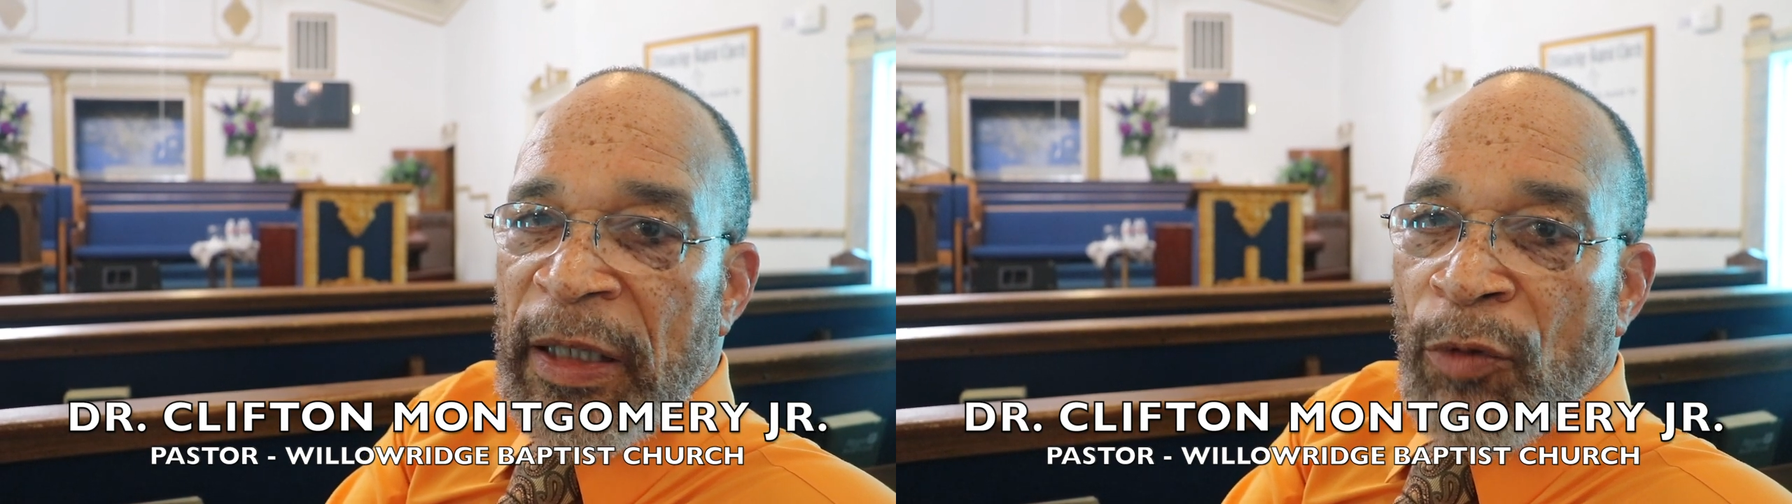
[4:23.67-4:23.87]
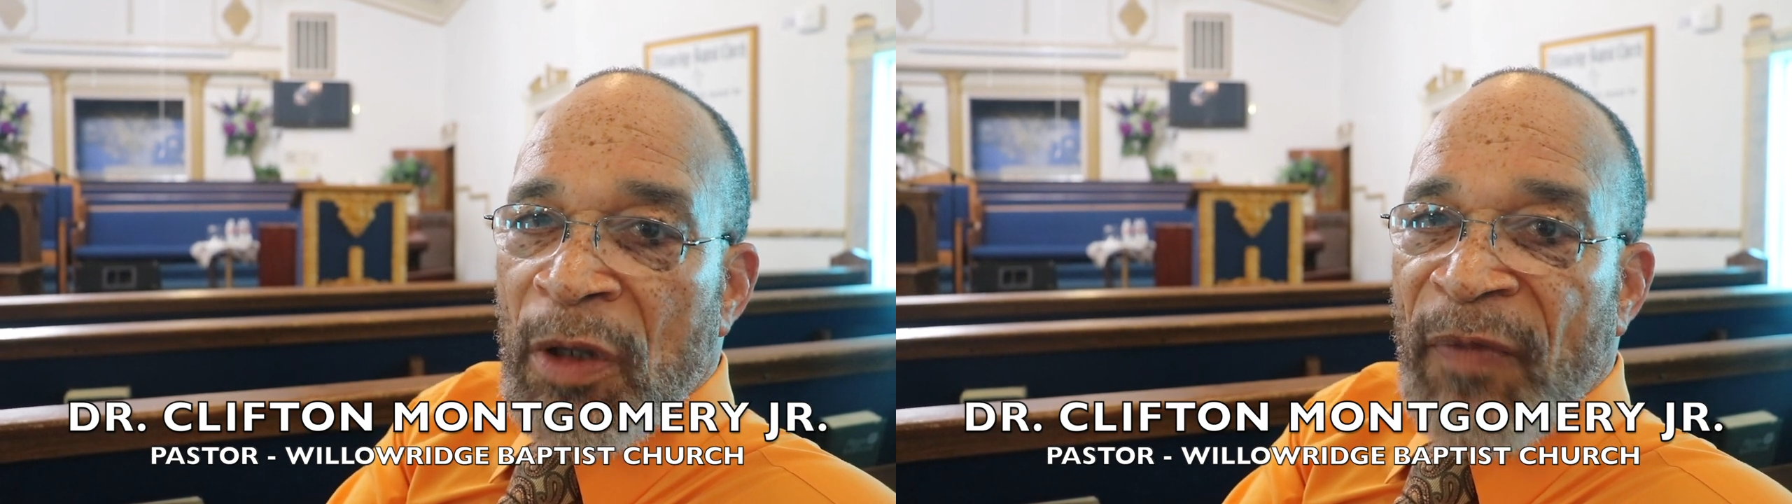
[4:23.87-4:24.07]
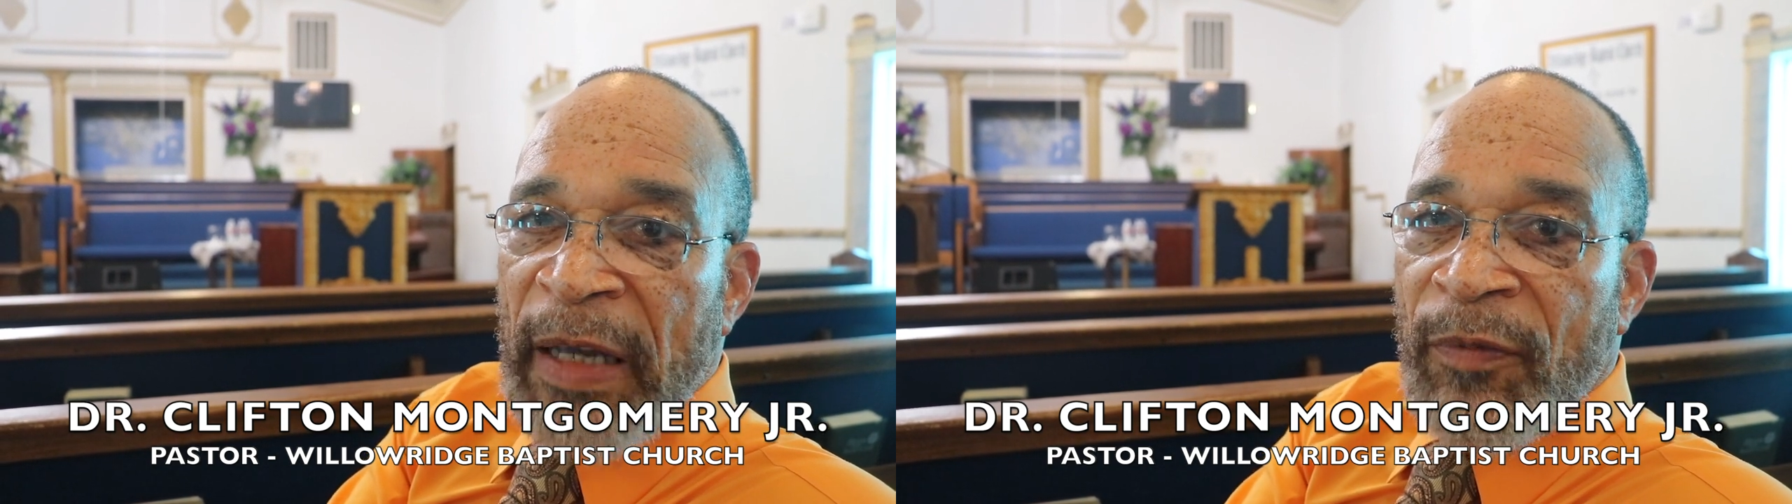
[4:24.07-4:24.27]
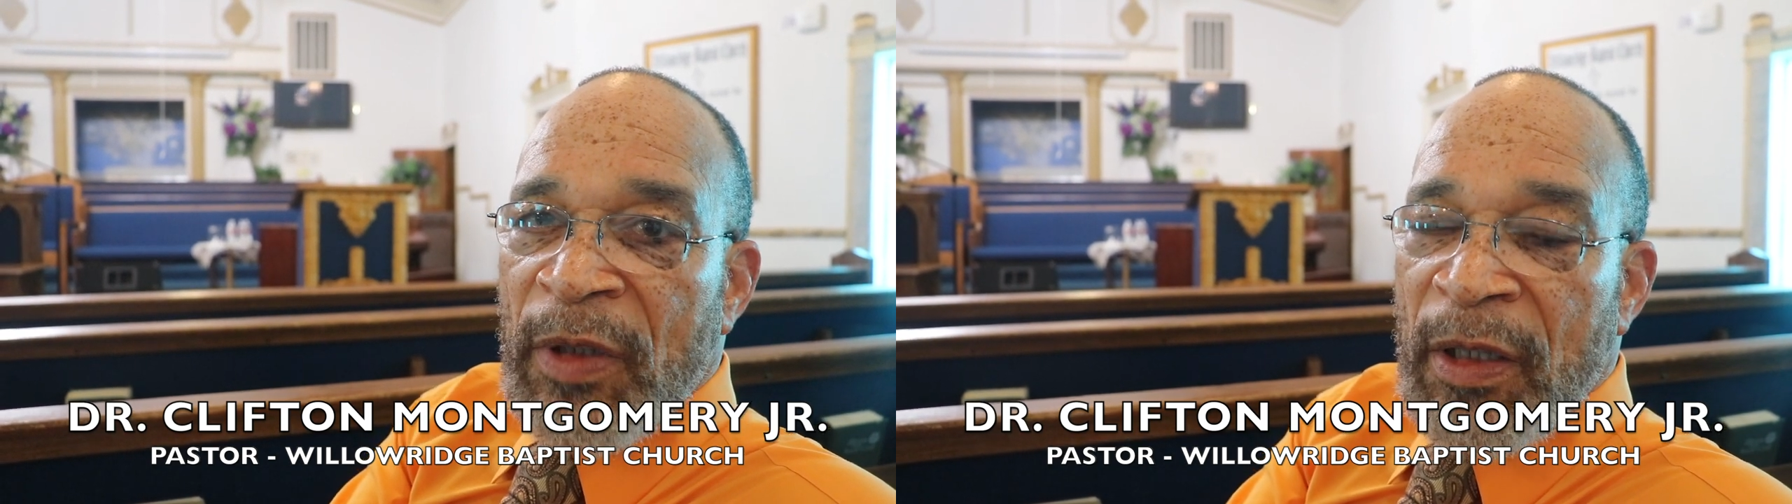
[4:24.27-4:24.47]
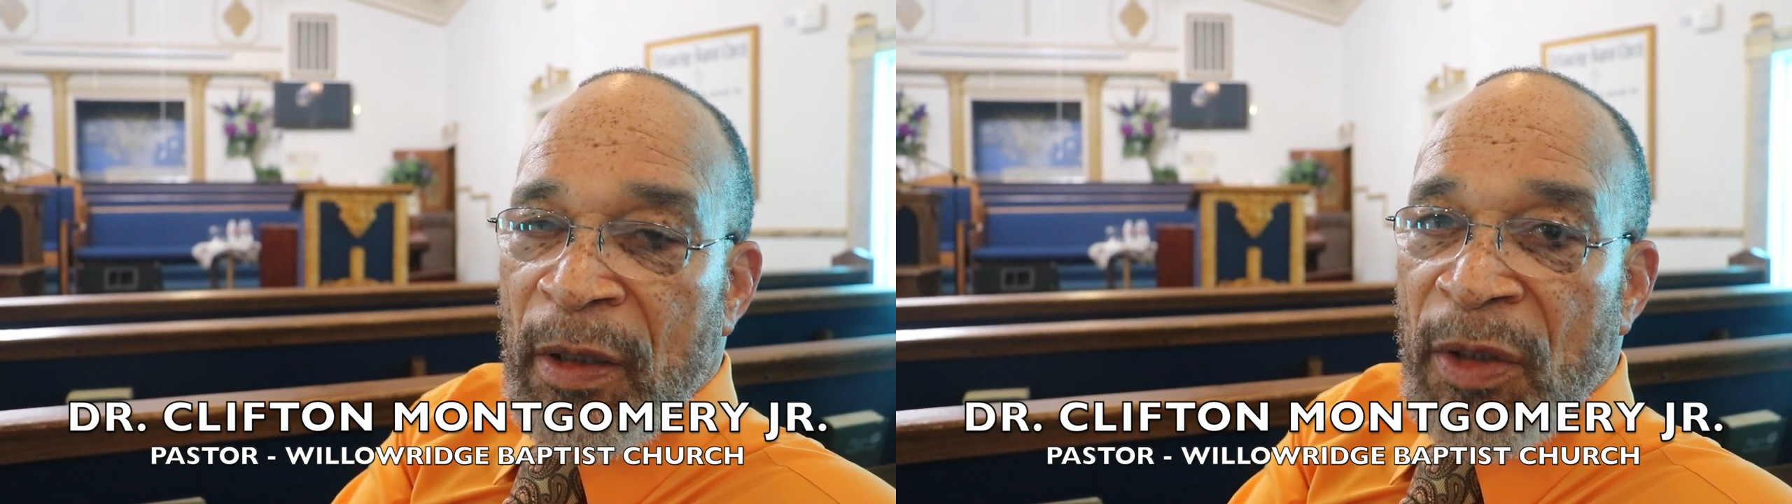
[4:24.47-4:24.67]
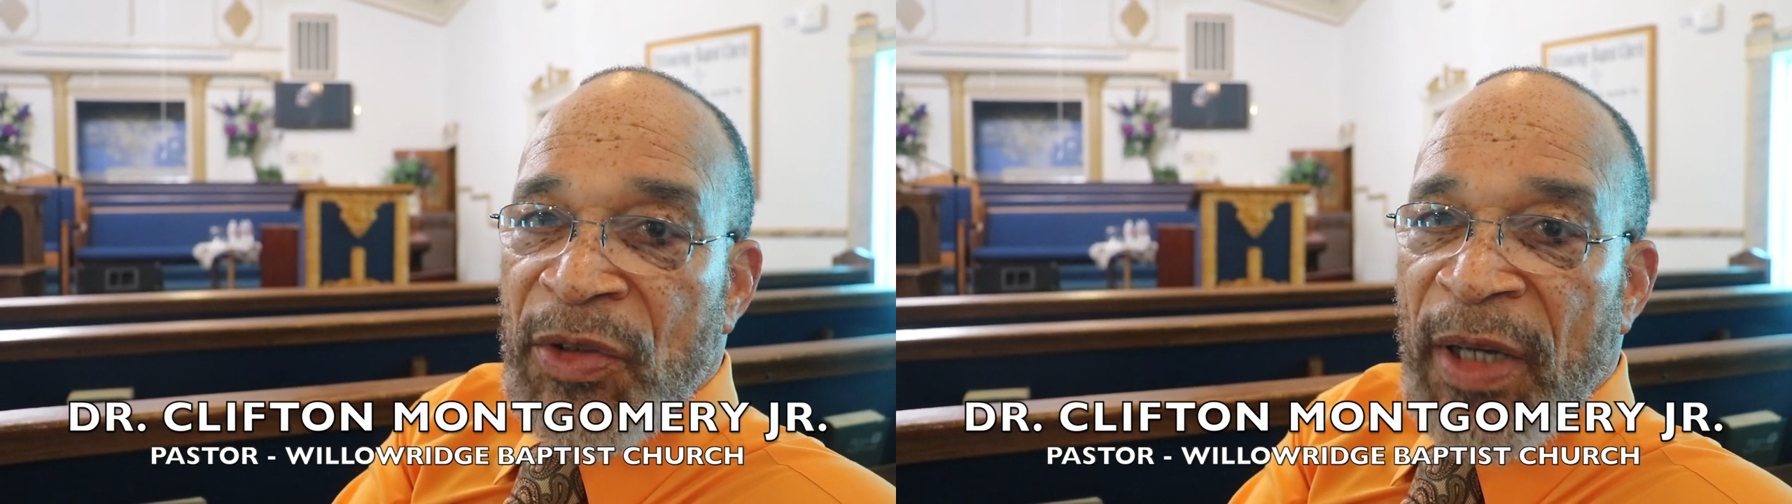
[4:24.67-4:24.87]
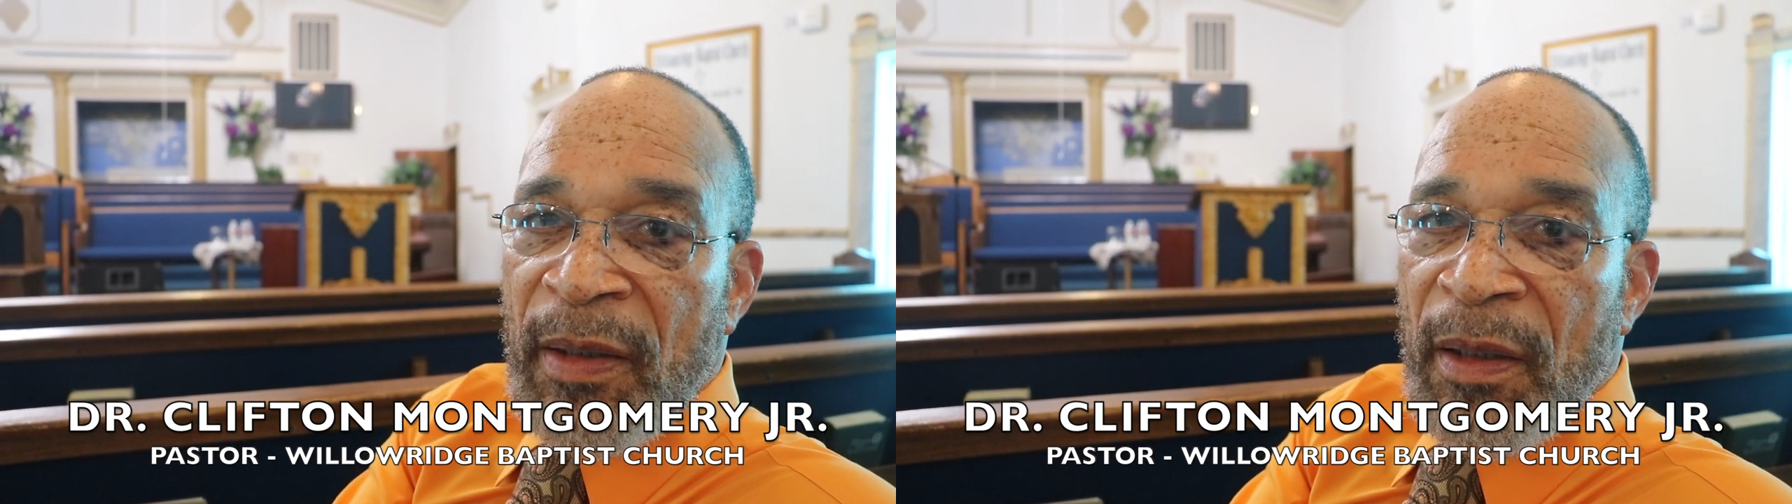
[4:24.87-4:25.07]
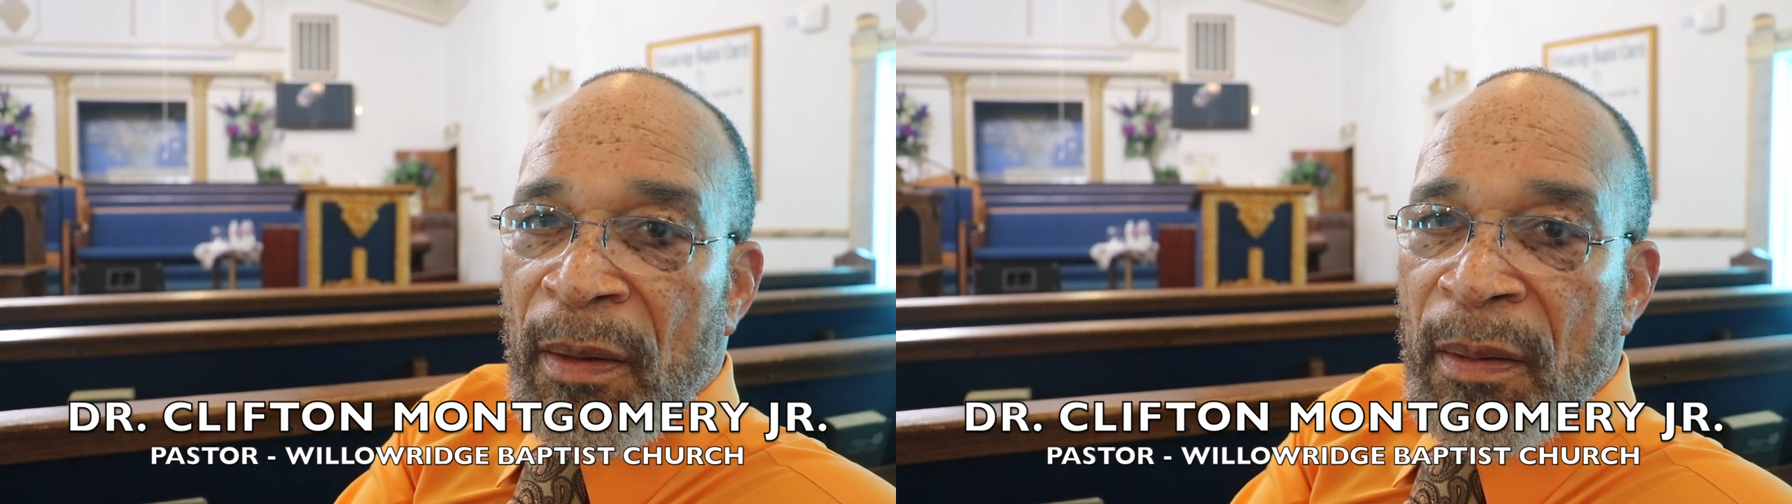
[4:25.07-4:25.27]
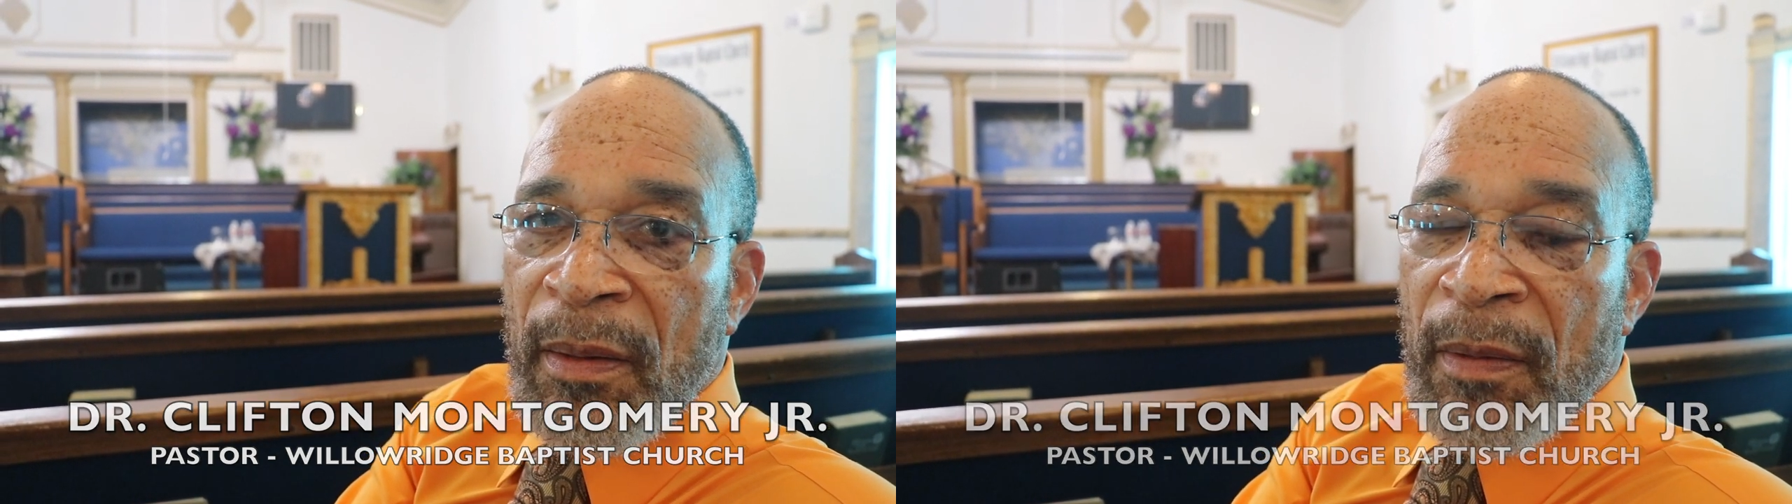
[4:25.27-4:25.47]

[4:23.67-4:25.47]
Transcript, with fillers: He was faithful in his attendance,